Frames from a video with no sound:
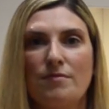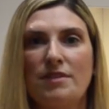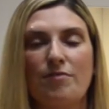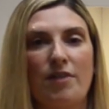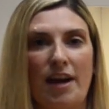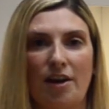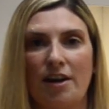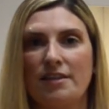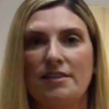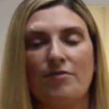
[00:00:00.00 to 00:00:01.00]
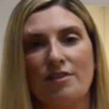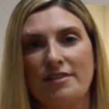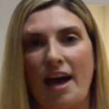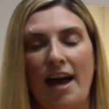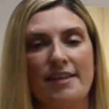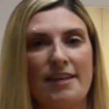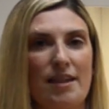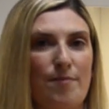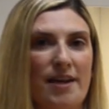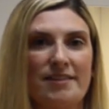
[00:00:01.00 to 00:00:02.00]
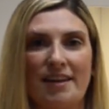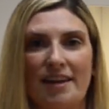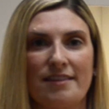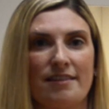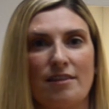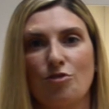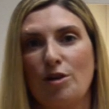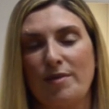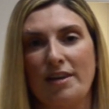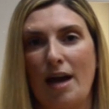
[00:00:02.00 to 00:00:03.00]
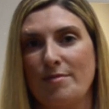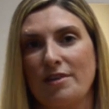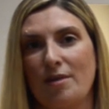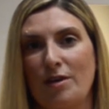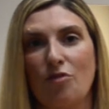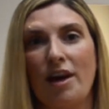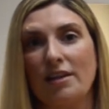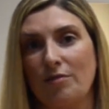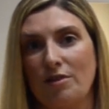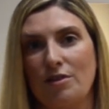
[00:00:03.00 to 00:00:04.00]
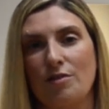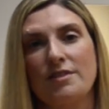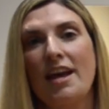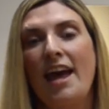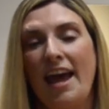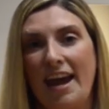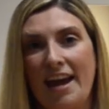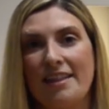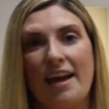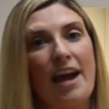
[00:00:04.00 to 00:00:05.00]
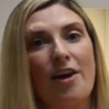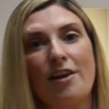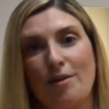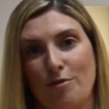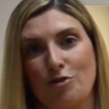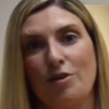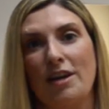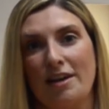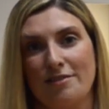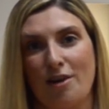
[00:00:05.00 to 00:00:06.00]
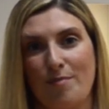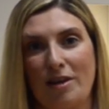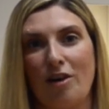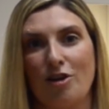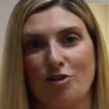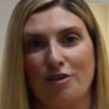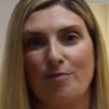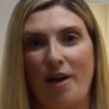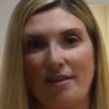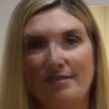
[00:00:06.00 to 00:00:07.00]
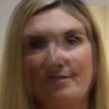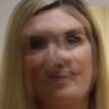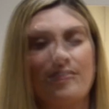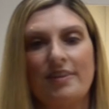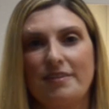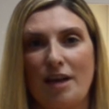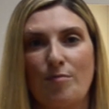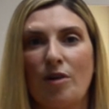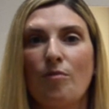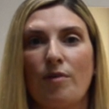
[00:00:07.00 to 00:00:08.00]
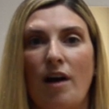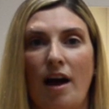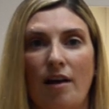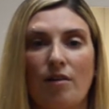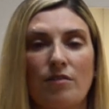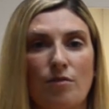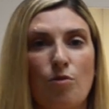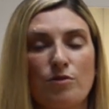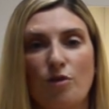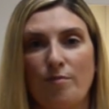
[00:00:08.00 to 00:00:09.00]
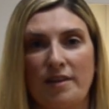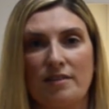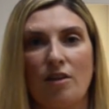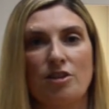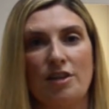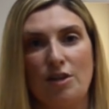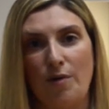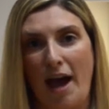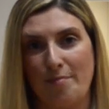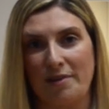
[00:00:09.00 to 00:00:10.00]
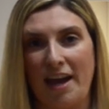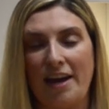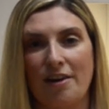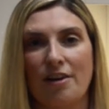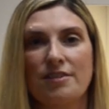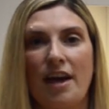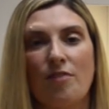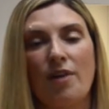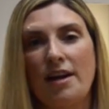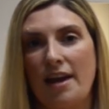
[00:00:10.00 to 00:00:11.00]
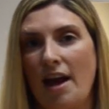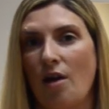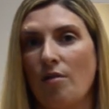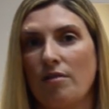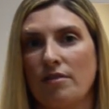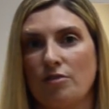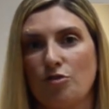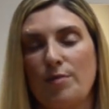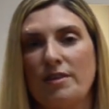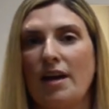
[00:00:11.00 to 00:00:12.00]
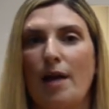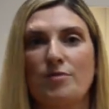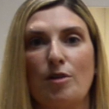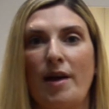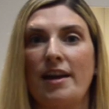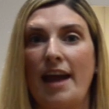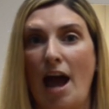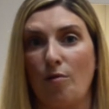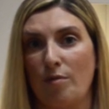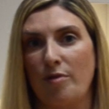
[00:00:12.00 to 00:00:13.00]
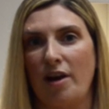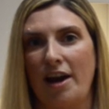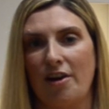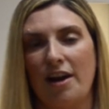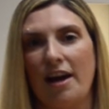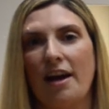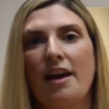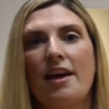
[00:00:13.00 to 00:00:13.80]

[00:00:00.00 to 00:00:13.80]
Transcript: different areas, different size. And the best thing is that the treatment time is going to be greatly reduced, and the area that we're treating is going to be larger as well. So this summer, CoolSculpting is launching new applicators. And right now, the treatment times are about an hour per area.